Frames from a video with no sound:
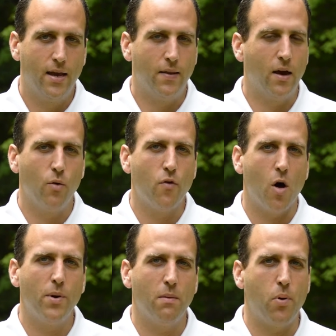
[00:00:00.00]
Now, we've
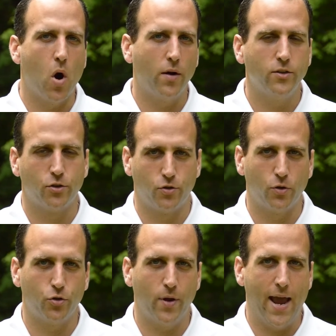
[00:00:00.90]
all been at parties or
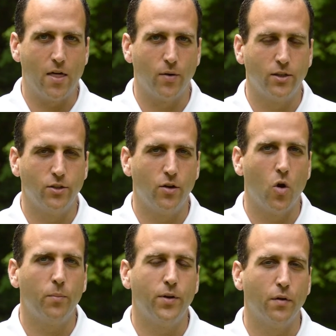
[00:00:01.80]
social gatherings, and you
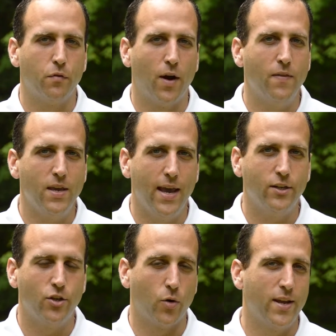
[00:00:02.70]
go up to your friend, the
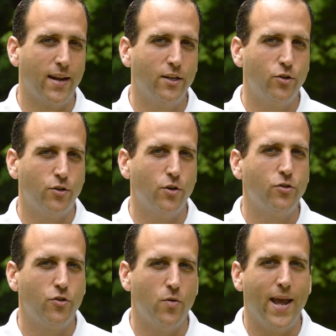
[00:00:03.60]
agent, or you get
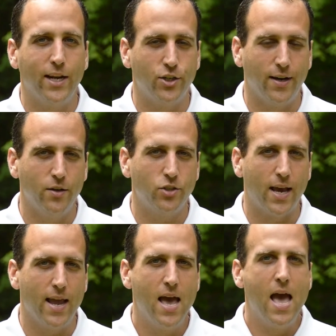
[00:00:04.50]
introduced to an agent, and you
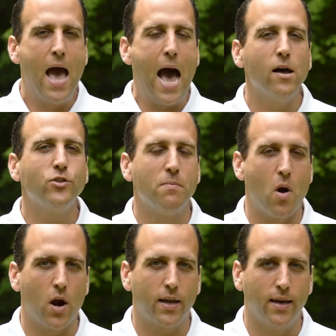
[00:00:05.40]
say, How's the
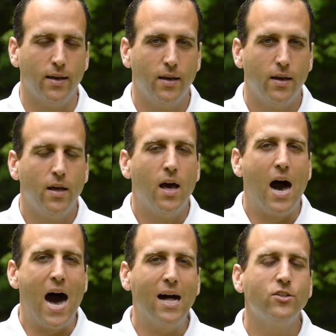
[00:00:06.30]
market?
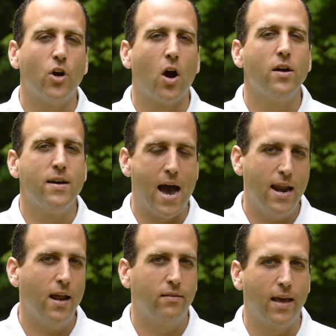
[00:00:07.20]
Odds are,
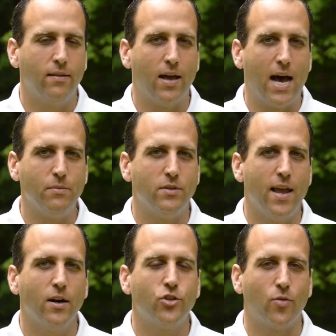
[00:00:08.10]
nine out of 10 times,
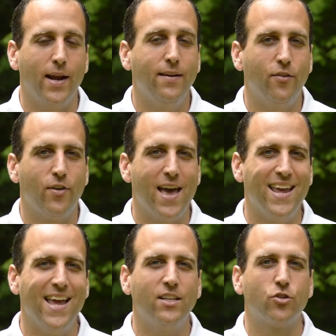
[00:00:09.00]
they are trained to
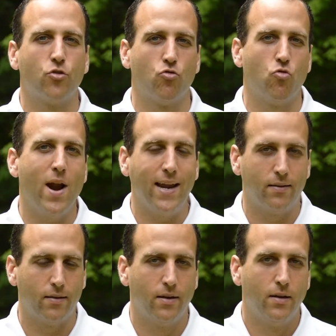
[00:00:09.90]
say, It's
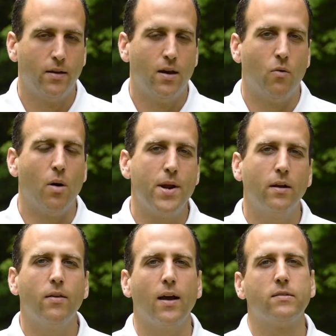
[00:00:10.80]
great. Well, I'm here
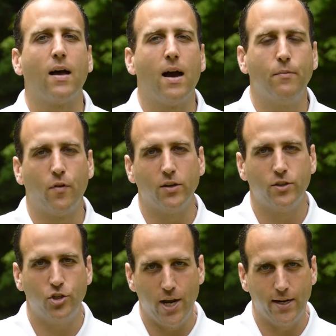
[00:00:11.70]
to tell you it's time for us
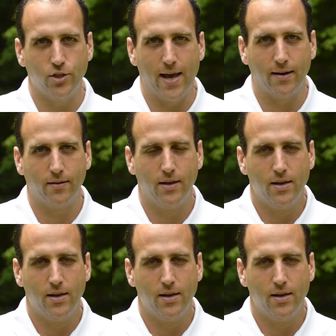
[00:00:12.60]
to change that.